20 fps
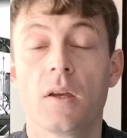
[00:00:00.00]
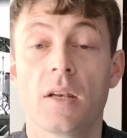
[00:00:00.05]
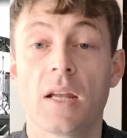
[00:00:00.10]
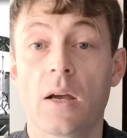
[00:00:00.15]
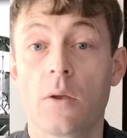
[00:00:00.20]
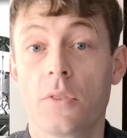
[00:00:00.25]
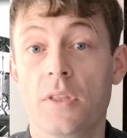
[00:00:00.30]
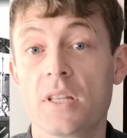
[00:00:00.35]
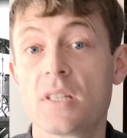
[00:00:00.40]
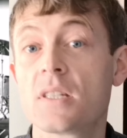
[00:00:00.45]

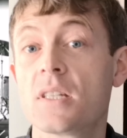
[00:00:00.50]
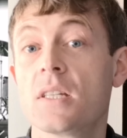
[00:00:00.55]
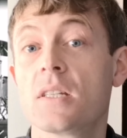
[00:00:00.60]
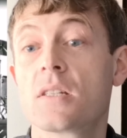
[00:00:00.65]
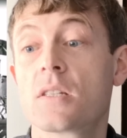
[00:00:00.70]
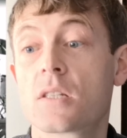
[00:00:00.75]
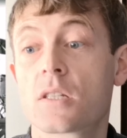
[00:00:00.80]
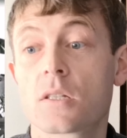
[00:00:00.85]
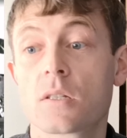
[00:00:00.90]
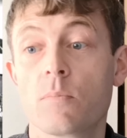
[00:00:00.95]
now this
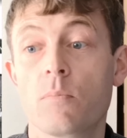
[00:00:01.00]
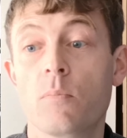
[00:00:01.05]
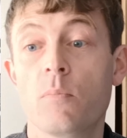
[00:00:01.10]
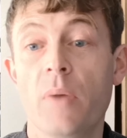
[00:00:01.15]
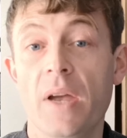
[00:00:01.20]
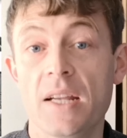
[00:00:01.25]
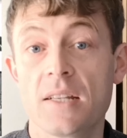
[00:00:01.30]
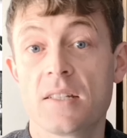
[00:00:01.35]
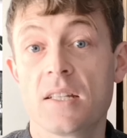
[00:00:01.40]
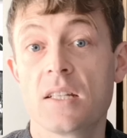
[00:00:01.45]
is
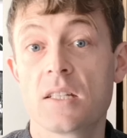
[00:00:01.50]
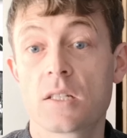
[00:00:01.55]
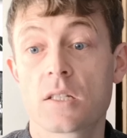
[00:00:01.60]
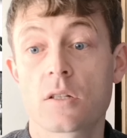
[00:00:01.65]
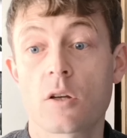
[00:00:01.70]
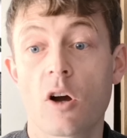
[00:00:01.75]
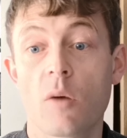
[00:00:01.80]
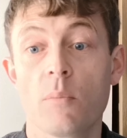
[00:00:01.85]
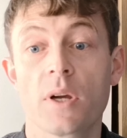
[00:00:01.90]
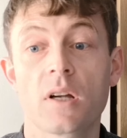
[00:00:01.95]
bassist
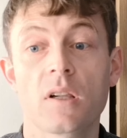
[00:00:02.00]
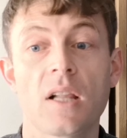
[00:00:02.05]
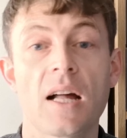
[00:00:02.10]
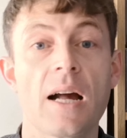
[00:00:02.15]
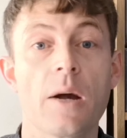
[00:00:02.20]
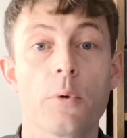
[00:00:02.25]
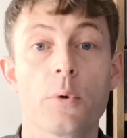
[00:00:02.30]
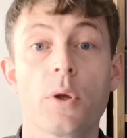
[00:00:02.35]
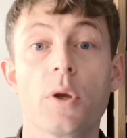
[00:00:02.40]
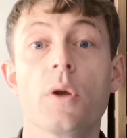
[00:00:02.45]
Scott
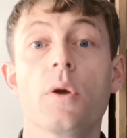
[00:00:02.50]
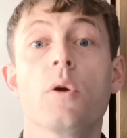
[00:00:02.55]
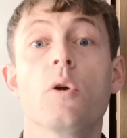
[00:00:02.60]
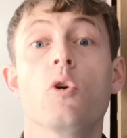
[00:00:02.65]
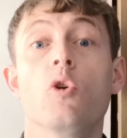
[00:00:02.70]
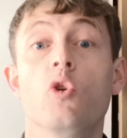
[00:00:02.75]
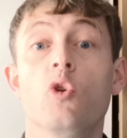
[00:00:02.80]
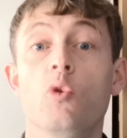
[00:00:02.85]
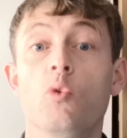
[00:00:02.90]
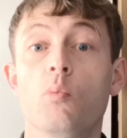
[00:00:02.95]
McLeod,
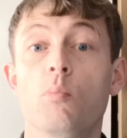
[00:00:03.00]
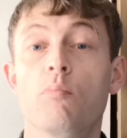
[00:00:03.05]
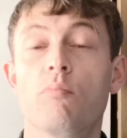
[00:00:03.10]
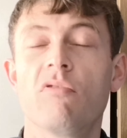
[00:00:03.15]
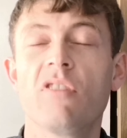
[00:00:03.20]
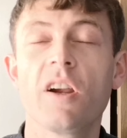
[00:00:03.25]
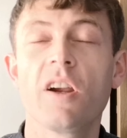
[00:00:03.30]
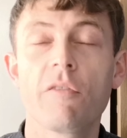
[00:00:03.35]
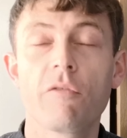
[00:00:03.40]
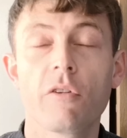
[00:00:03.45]
who
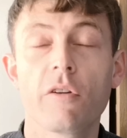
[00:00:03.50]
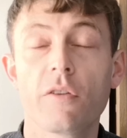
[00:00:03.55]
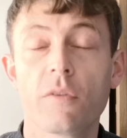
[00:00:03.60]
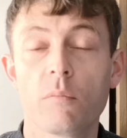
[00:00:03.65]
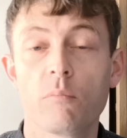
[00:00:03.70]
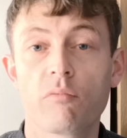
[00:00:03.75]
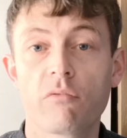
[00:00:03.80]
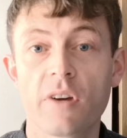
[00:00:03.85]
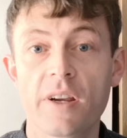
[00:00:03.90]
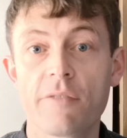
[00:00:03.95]

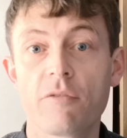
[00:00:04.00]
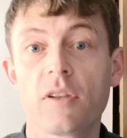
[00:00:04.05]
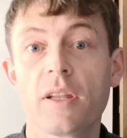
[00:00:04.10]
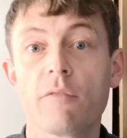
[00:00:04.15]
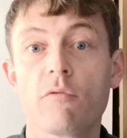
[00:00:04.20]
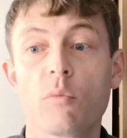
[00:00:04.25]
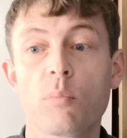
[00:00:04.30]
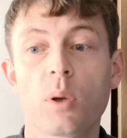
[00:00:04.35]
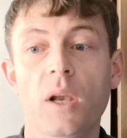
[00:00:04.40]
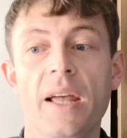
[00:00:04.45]
briefly
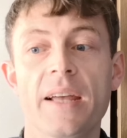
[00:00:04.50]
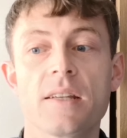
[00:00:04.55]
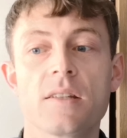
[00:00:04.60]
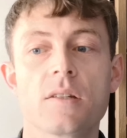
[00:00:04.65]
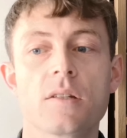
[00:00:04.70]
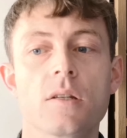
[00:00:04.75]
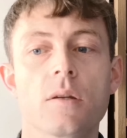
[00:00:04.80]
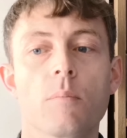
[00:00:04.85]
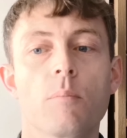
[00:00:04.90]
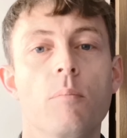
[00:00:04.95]

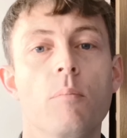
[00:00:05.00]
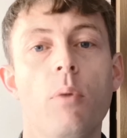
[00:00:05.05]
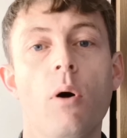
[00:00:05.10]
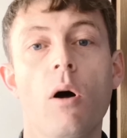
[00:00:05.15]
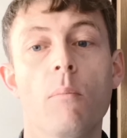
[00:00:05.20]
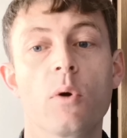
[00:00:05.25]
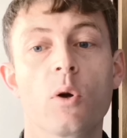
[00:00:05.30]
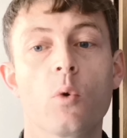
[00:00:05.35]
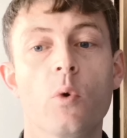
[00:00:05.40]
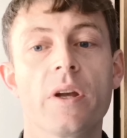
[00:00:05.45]
replaced
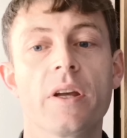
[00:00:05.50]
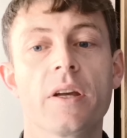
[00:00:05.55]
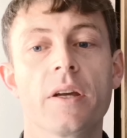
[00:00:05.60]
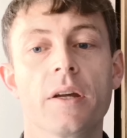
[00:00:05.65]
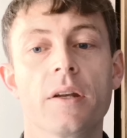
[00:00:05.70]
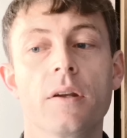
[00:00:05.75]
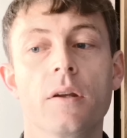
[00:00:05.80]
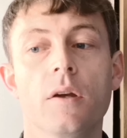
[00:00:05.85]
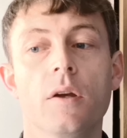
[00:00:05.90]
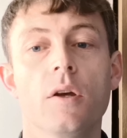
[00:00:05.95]
Paul
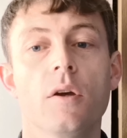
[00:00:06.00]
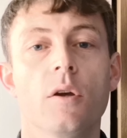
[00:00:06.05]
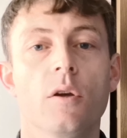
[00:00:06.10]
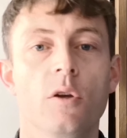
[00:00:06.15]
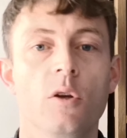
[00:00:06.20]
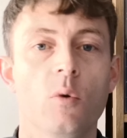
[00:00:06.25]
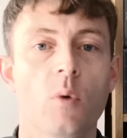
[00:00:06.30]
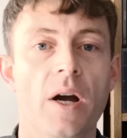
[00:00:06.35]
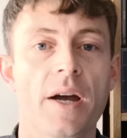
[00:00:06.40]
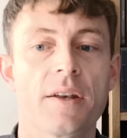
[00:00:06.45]
McGuigan,
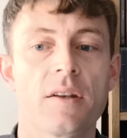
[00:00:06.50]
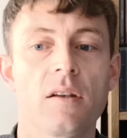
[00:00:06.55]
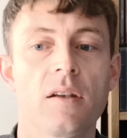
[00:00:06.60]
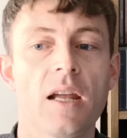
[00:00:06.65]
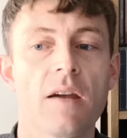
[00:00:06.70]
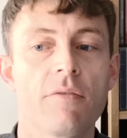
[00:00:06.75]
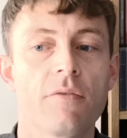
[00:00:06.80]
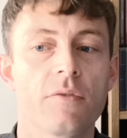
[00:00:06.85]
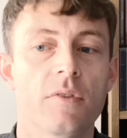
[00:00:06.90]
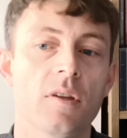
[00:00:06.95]
who had
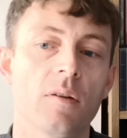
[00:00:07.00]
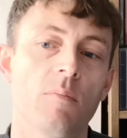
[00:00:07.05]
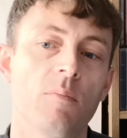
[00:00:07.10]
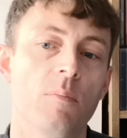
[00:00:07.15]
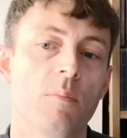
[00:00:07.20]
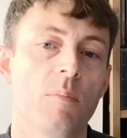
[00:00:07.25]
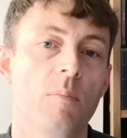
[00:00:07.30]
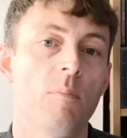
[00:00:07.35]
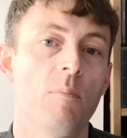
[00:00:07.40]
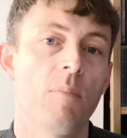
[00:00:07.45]
left the
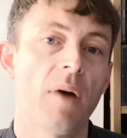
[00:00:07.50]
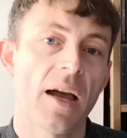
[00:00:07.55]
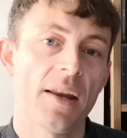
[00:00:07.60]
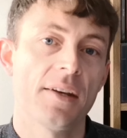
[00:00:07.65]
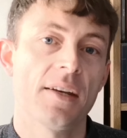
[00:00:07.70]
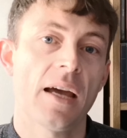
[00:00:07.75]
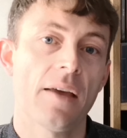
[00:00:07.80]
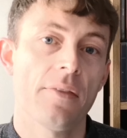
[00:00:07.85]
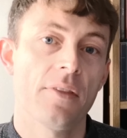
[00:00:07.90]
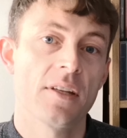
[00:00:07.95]

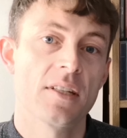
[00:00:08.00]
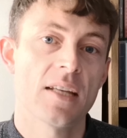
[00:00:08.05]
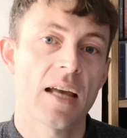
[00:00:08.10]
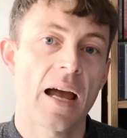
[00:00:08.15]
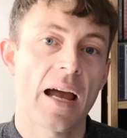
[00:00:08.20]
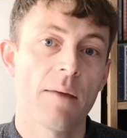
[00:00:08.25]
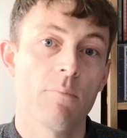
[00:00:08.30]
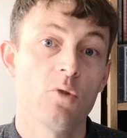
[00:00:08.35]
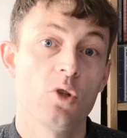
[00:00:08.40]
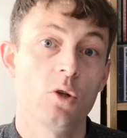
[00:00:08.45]
band at the
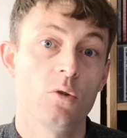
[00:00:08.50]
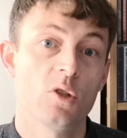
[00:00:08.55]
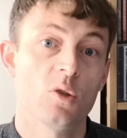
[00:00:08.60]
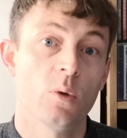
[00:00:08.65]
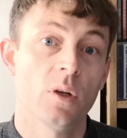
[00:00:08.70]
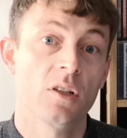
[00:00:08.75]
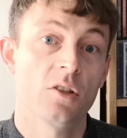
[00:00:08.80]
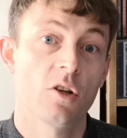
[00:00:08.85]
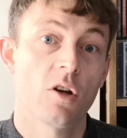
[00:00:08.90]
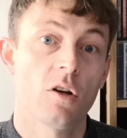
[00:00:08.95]
time due
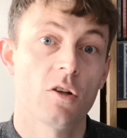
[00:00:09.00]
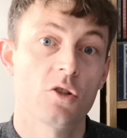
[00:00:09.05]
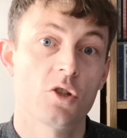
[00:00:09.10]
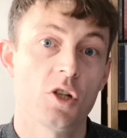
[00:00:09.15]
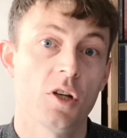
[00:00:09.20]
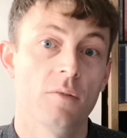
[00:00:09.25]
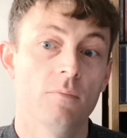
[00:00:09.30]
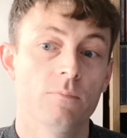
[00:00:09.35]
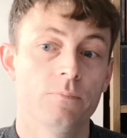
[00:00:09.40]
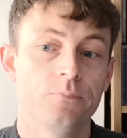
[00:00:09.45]
to
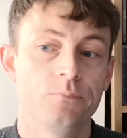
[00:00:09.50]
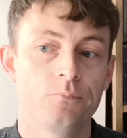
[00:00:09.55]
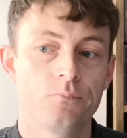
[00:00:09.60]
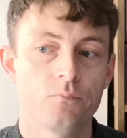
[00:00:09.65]
exhaustion.